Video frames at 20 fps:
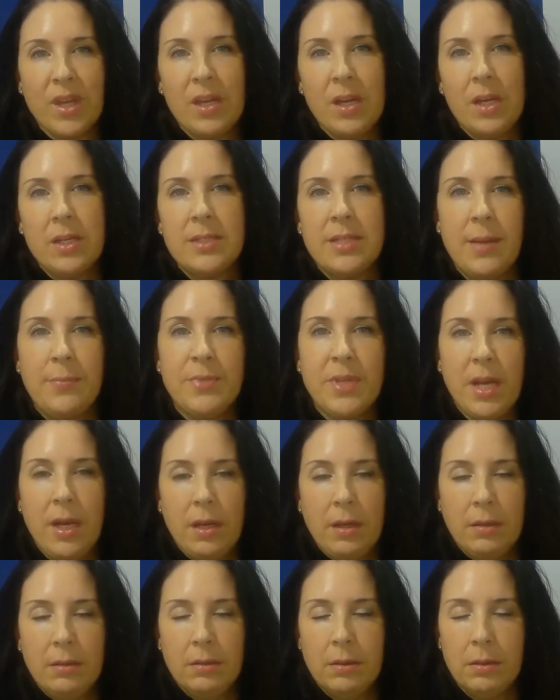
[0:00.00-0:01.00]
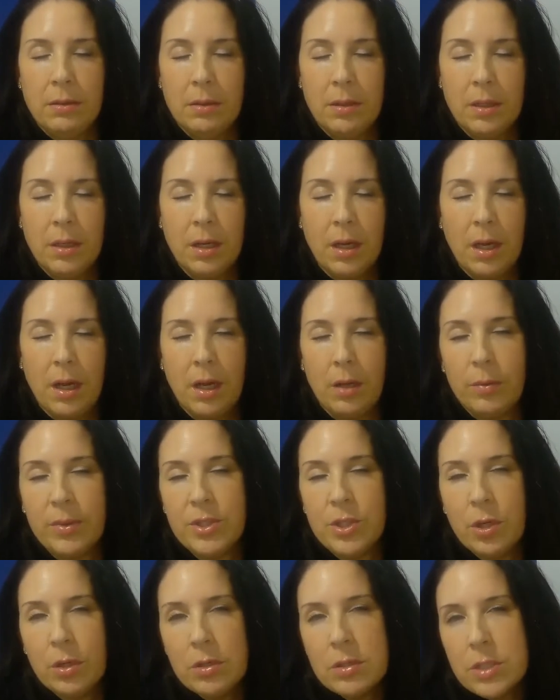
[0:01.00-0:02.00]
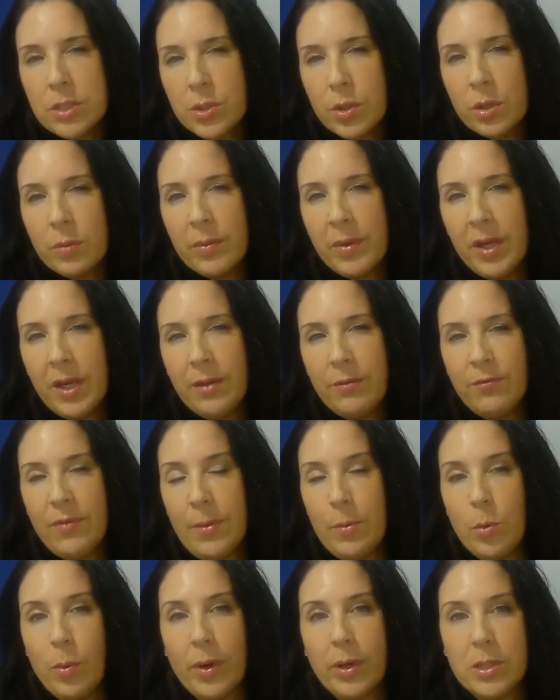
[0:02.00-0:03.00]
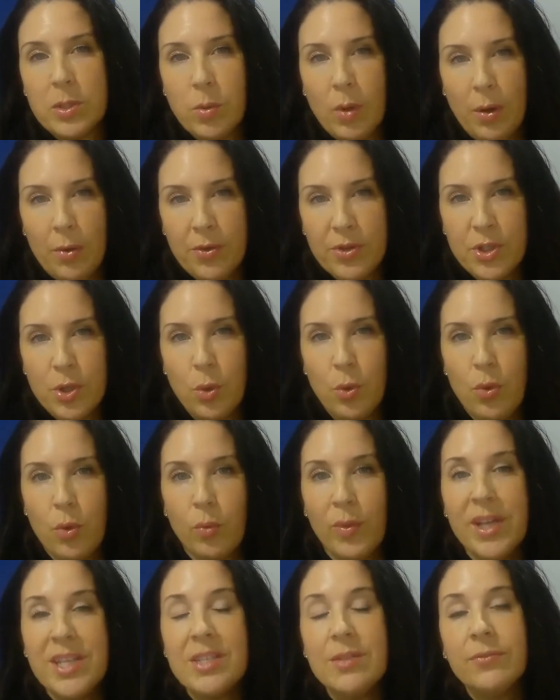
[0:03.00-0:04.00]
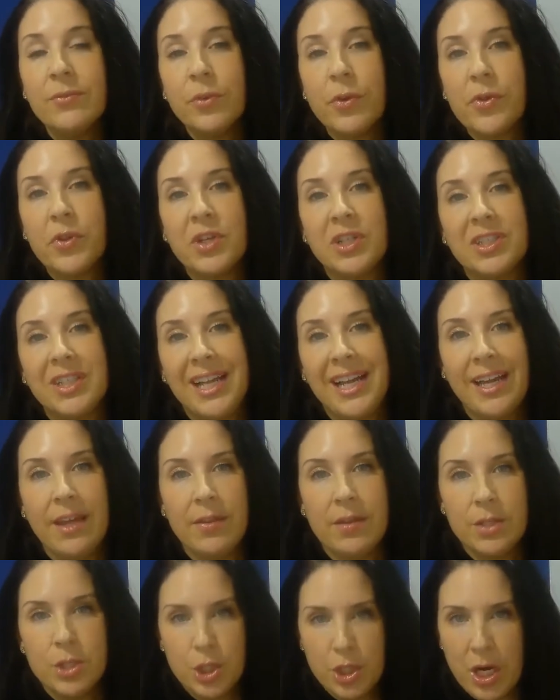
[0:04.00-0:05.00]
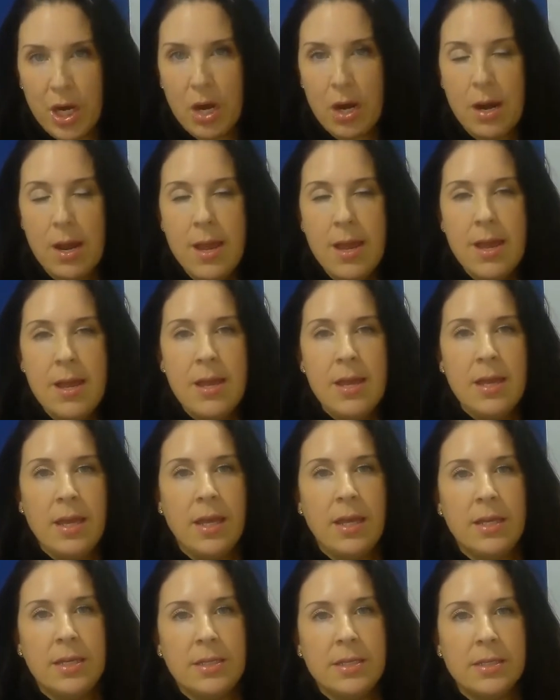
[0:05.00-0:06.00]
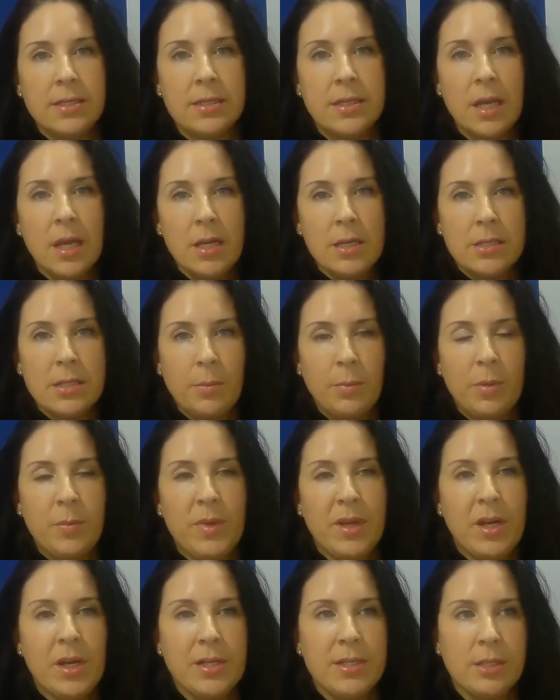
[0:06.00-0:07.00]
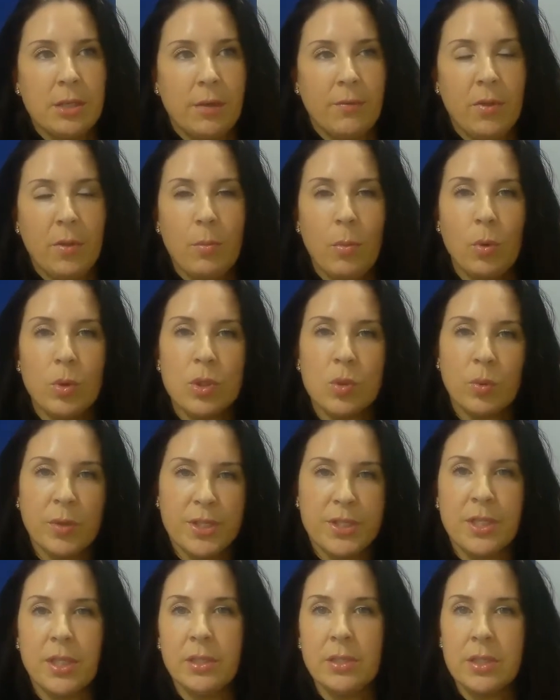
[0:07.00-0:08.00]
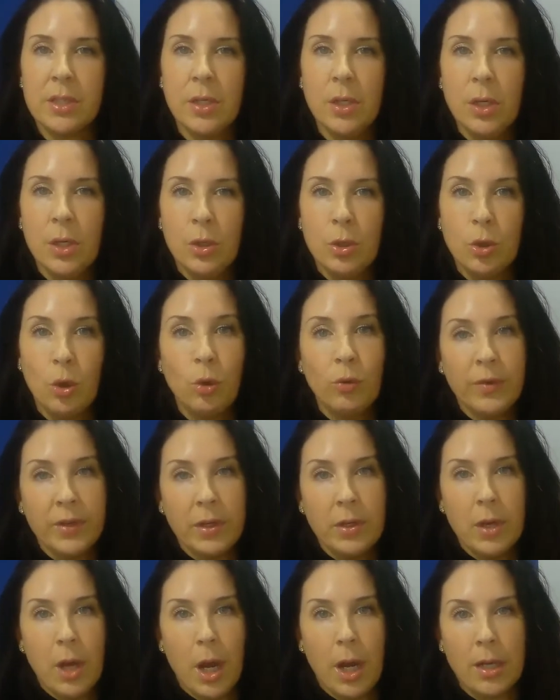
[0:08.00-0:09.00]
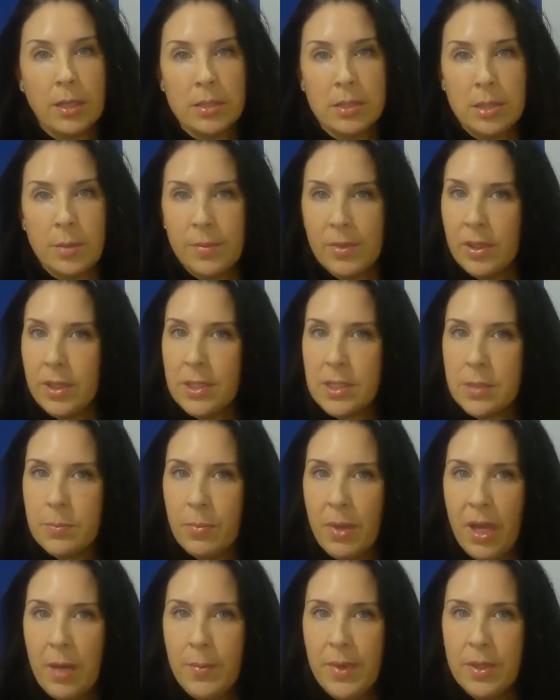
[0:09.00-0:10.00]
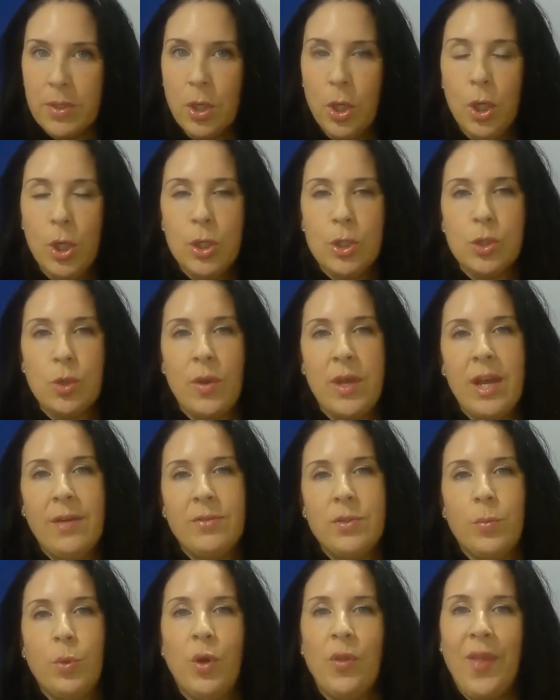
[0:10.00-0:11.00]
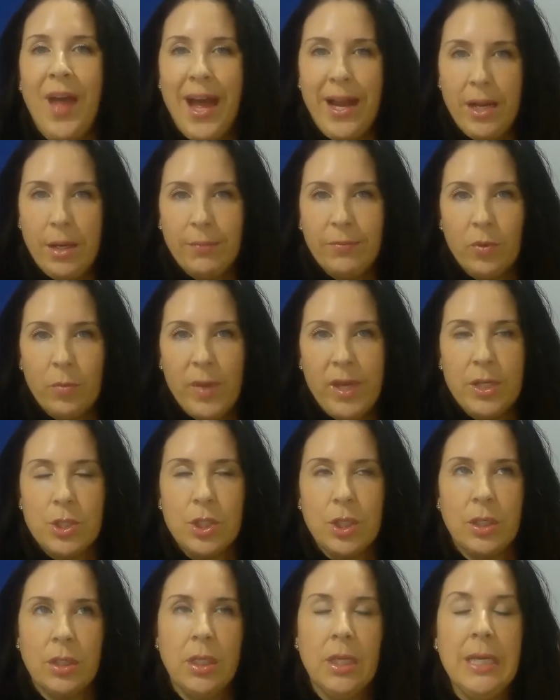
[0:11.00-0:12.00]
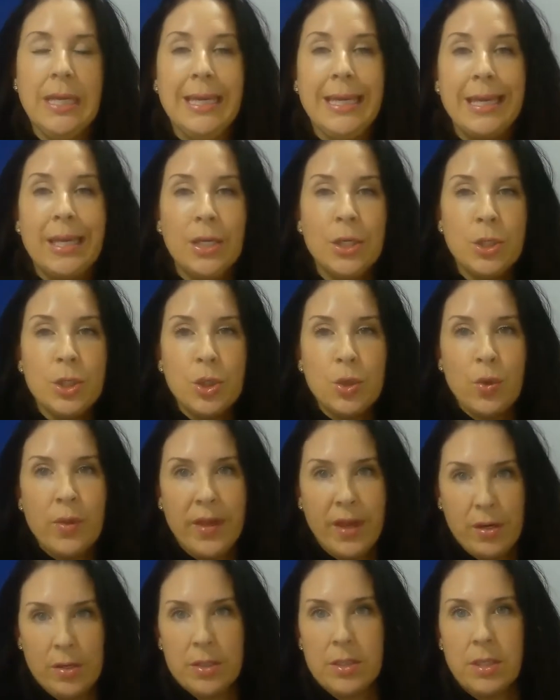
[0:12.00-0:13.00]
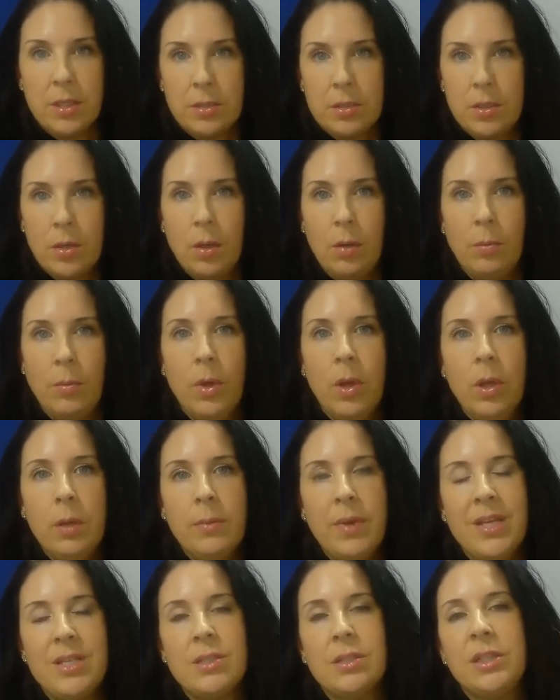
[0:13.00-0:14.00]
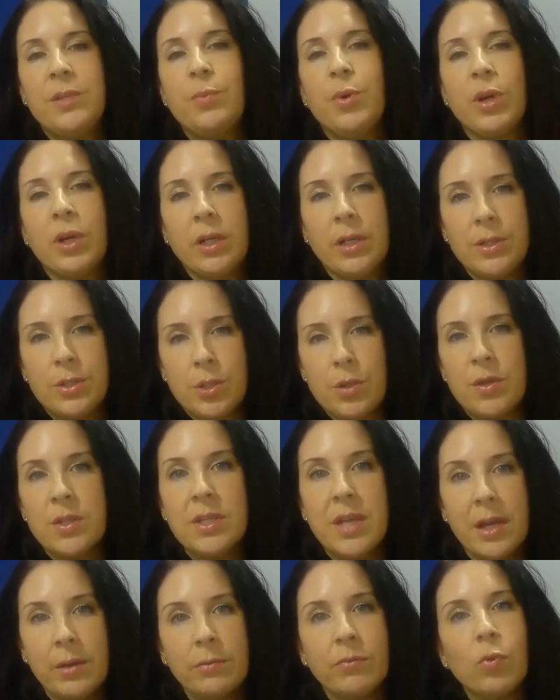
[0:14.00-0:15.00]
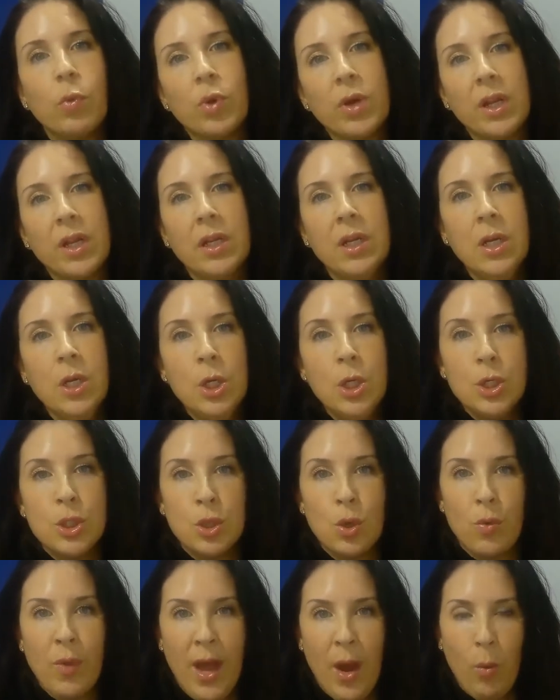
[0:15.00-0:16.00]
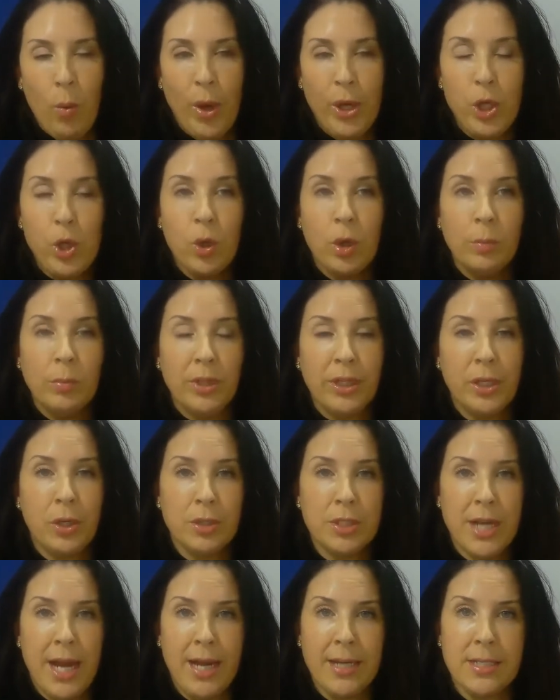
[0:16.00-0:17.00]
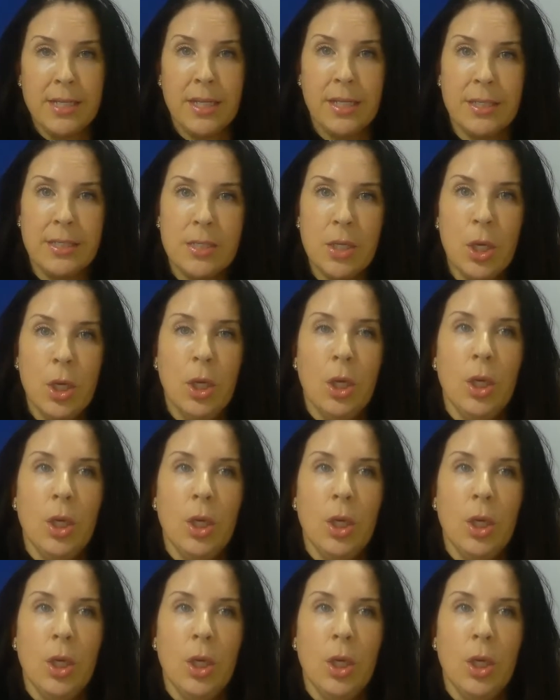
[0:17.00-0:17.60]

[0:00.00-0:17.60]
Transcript: accepting returns, is going to be February 12th. So the reason for the delay this year is simply because of the most recent COVID stimulus payment. So they have to put that information into their system, basically put it into the 1040, so that when you complete your taxes,